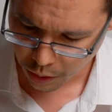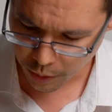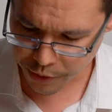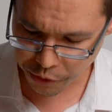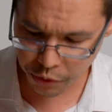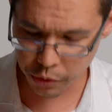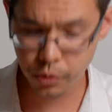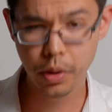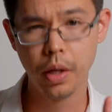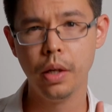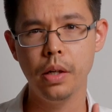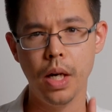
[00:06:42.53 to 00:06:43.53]
Let's do
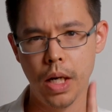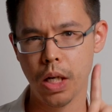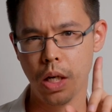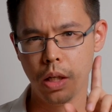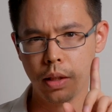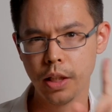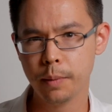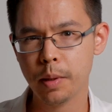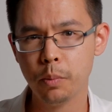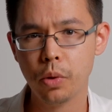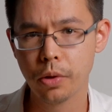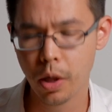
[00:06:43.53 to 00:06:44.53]
uh, a little
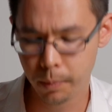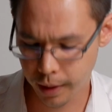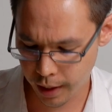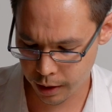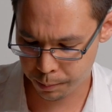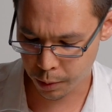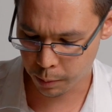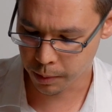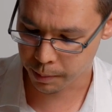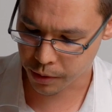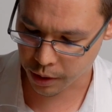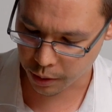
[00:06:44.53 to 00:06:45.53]
bit more complicated
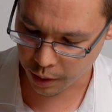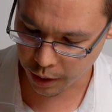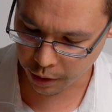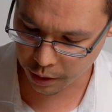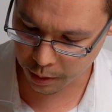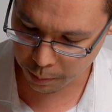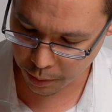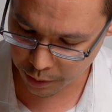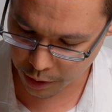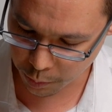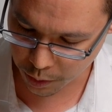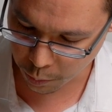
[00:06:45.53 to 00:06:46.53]
problem, So I'm going to put
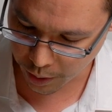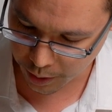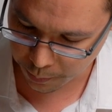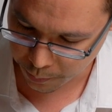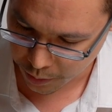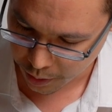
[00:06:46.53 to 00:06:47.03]
this one away